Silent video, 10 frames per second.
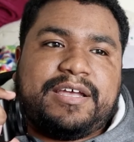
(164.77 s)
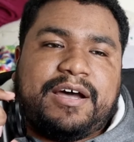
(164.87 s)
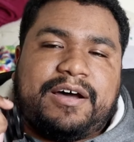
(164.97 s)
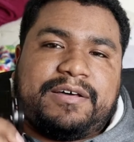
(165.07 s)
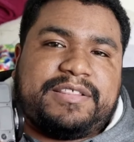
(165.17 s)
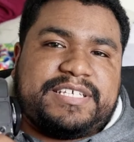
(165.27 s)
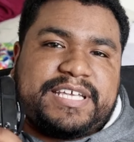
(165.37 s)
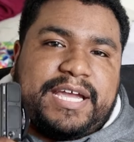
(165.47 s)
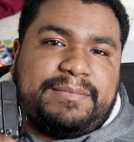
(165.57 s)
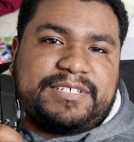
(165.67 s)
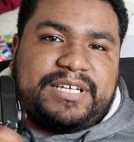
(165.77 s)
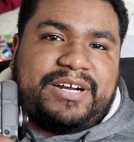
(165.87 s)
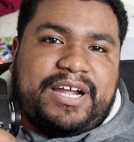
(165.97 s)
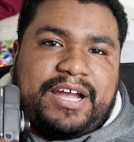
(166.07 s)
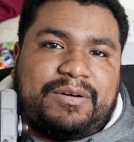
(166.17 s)
all these cameras that
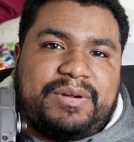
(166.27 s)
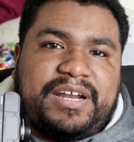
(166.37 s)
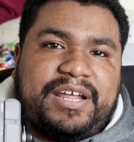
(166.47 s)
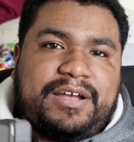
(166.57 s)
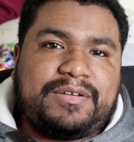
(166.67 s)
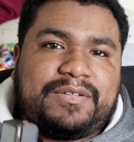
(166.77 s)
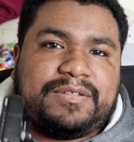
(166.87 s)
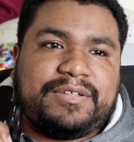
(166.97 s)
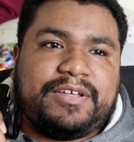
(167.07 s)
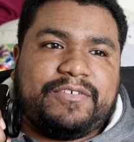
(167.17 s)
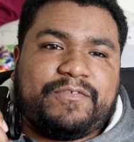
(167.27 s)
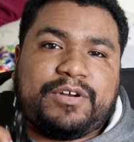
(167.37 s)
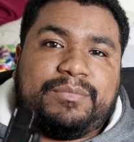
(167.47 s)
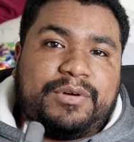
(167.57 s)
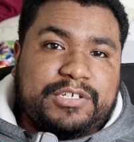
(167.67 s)
are out right now, for
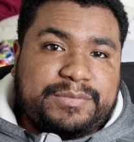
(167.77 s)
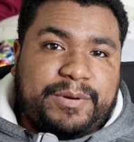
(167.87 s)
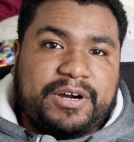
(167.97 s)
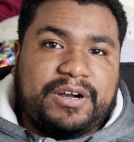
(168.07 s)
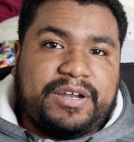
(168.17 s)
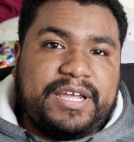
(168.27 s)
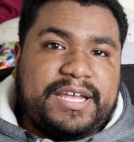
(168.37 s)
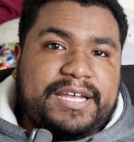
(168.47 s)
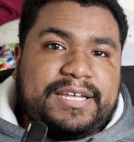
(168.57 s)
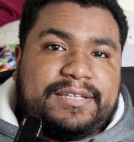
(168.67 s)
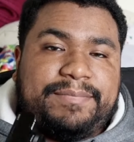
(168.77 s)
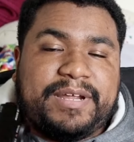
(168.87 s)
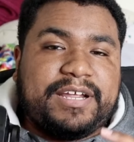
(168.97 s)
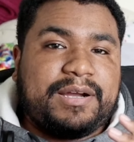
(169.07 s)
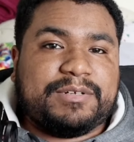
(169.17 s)
the most part,
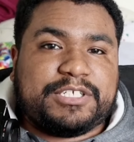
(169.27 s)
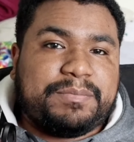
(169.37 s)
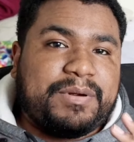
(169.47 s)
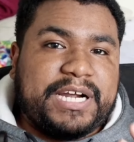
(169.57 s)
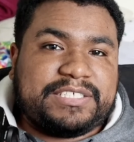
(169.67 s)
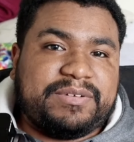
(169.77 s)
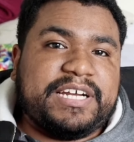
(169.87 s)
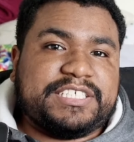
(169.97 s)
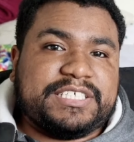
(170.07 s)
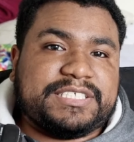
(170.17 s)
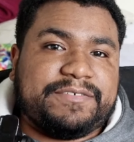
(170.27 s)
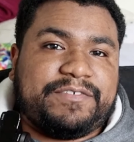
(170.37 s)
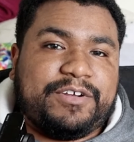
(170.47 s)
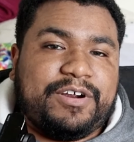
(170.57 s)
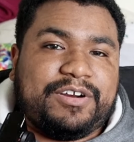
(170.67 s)
depending on what your price range is.
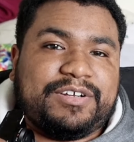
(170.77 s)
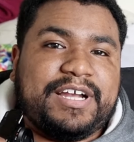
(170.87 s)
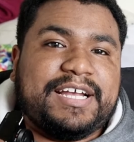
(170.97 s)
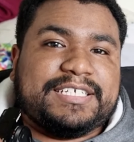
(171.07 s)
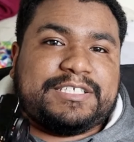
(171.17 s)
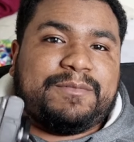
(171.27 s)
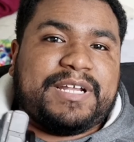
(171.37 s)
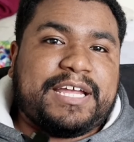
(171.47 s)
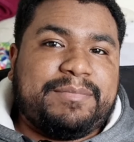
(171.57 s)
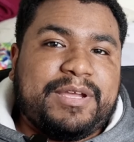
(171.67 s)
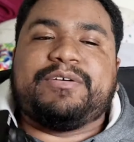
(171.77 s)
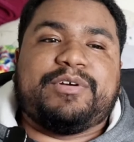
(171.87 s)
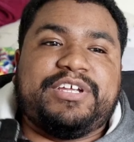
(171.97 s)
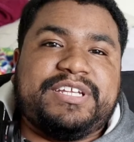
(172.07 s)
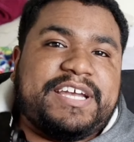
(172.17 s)
If you're someone like me
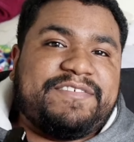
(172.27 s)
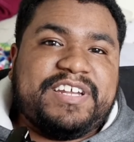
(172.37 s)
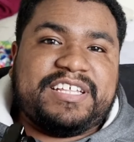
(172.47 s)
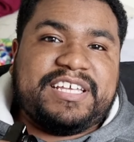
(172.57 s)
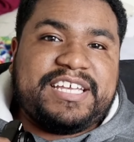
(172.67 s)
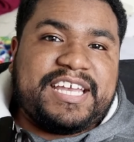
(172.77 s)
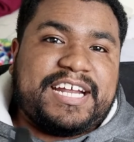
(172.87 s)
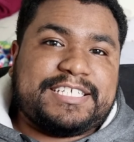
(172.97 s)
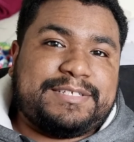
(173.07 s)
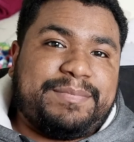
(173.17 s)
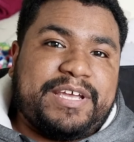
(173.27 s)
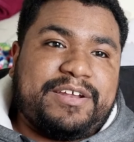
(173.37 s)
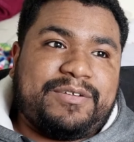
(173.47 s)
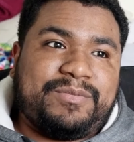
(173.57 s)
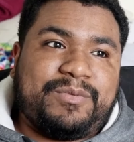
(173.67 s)
where you definitely cannot
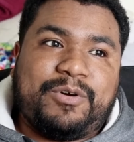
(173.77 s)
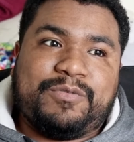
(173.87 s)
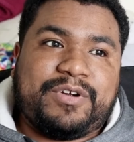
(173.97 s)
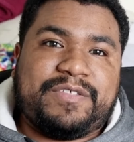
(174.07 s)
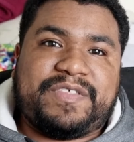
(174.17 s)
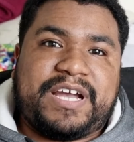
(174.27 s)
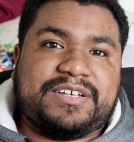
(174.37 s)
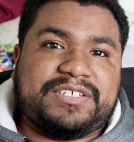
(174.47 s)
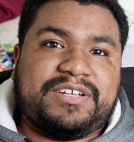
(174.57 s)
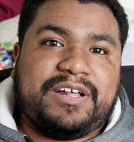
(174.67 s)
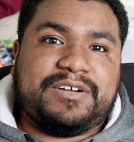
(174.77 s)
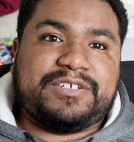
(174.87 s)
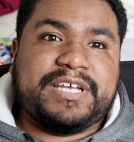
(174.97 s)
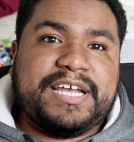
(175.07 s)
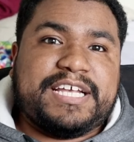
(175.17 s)
spend over a thousand
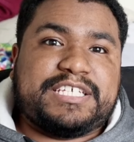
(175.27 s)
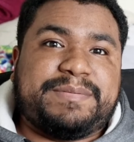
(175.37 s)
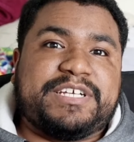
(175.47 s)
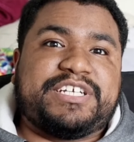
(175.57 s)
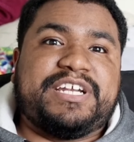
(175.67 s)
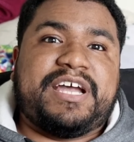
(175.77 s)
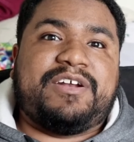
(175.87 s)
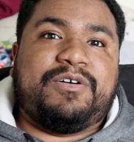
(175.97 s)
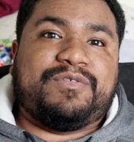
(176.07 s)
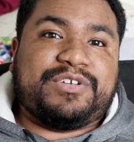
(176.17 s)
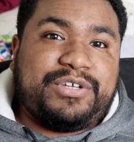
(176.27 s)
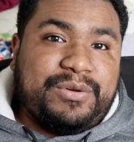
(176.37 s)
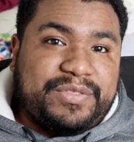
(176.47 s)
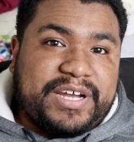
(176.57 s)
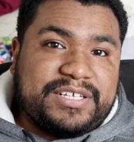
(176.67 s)
dollars, especially not over
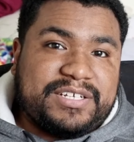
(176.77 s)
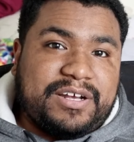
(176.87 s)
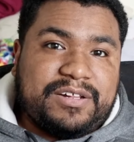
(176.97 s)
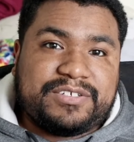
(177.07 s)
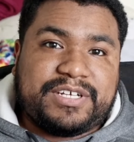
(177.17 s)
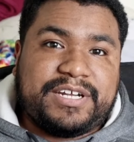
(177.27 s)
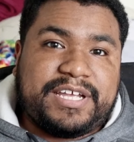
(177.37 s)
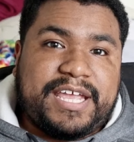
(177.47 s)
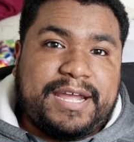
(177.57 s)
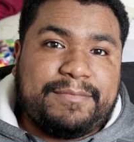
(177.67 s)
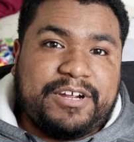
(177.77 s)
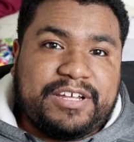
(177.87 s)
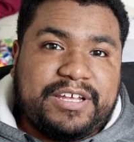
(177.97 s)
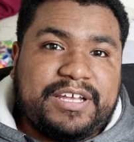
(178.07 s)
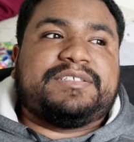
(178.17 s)
two thousand dollars on a camera,
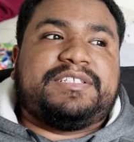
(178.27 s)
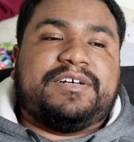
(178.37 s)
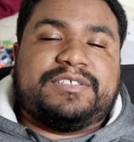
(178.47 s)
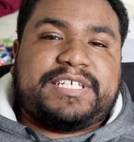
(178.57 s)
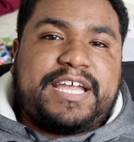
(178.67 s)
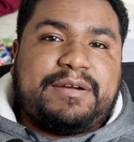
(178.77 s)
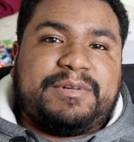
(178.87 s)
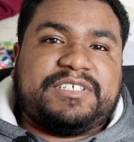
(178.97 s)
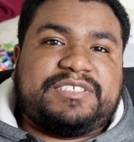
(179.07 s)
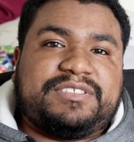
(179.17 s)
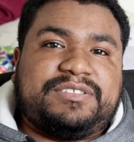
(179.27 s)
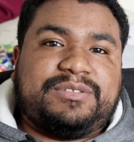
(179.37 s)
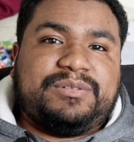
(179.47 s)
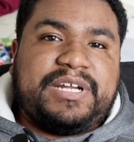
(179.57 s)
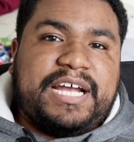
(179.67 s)
those cameras
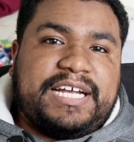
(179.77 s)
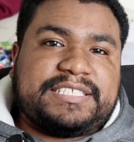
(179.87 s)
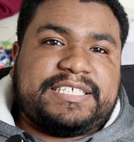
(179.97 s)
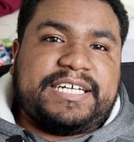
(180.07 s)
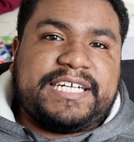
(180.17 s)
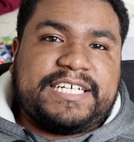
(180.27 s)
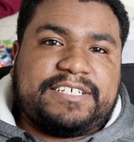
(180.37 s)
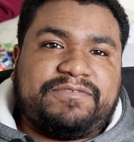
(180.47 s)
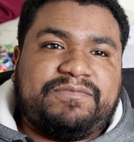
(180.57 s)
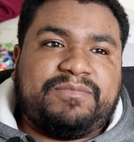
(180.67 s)
do not have